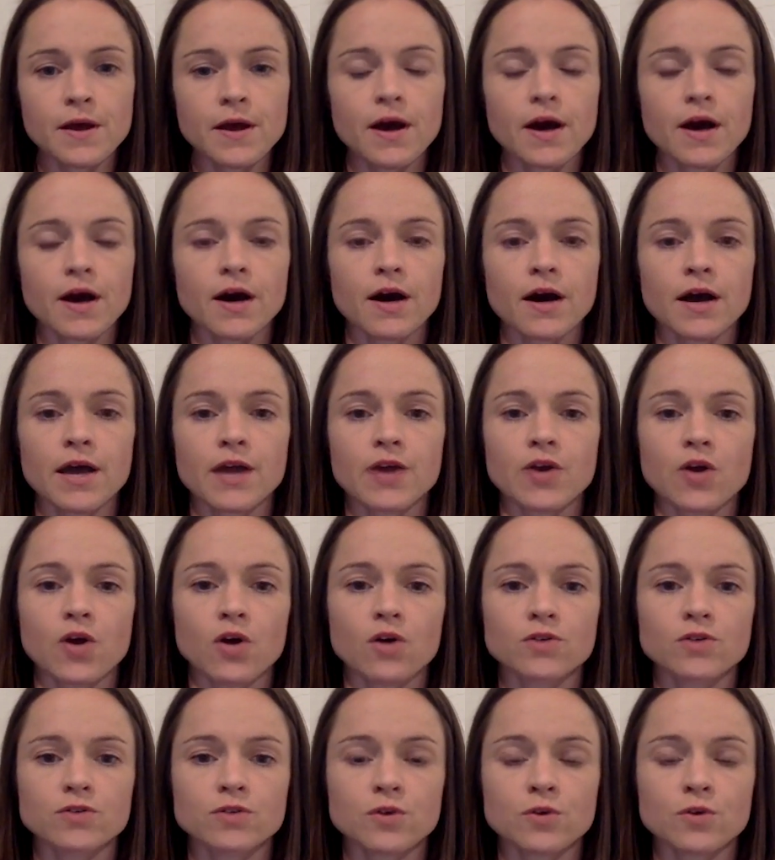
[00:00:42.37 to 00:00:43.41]
and
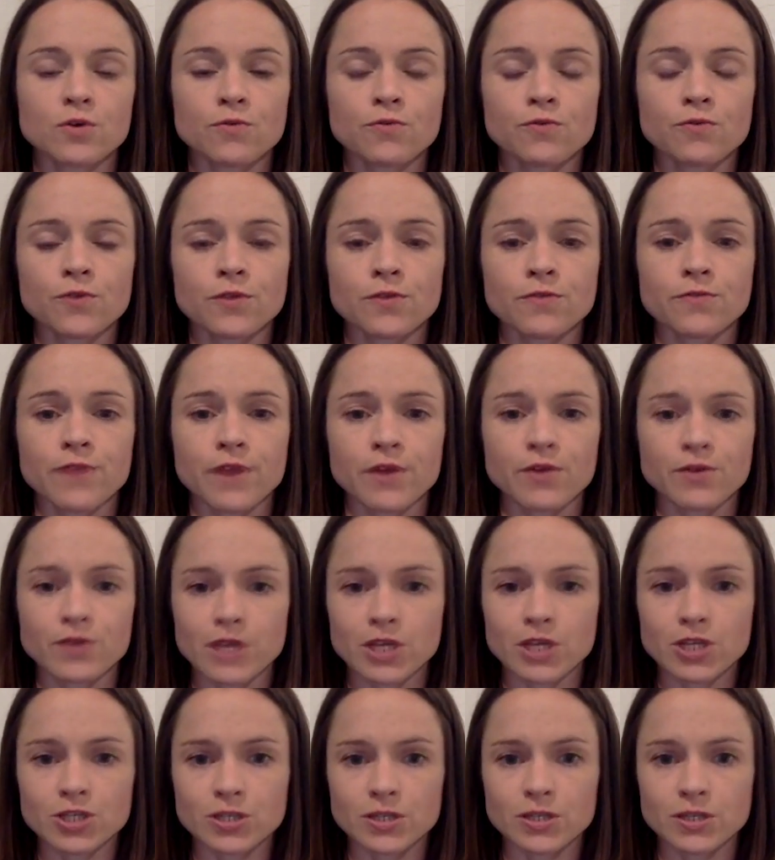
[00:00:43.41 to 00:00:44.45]
also for the
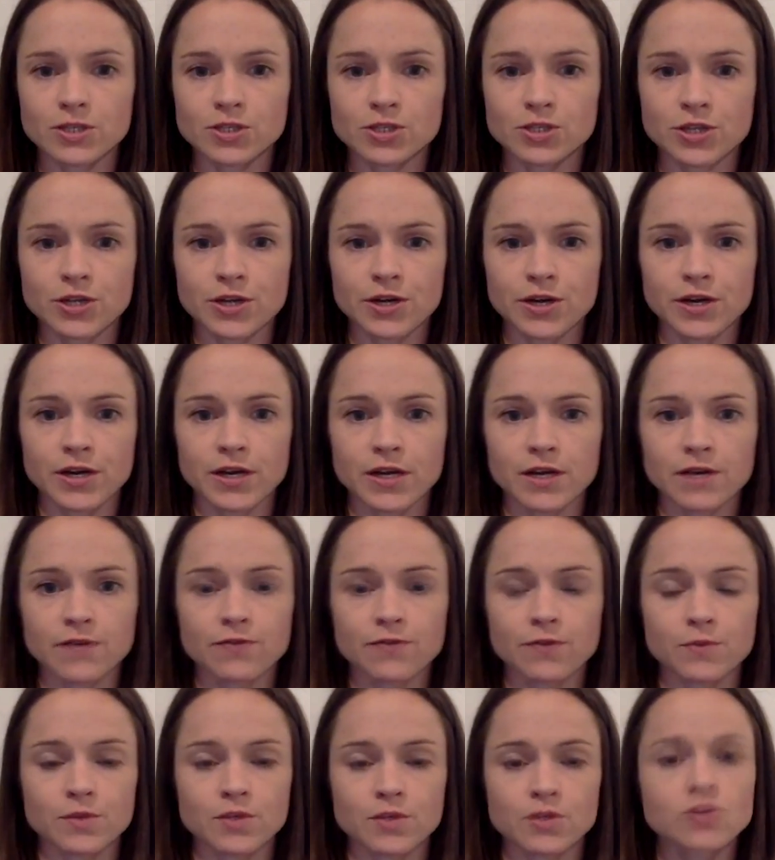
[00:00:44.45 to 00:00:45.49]
foundation engineering
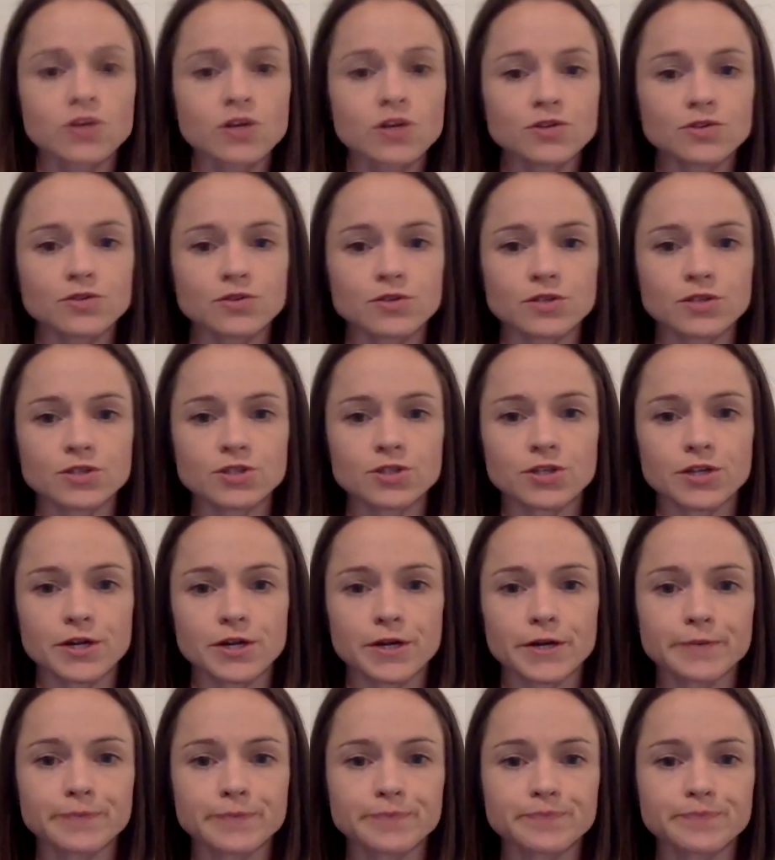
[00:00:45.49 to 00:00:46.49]
from the structural engineer.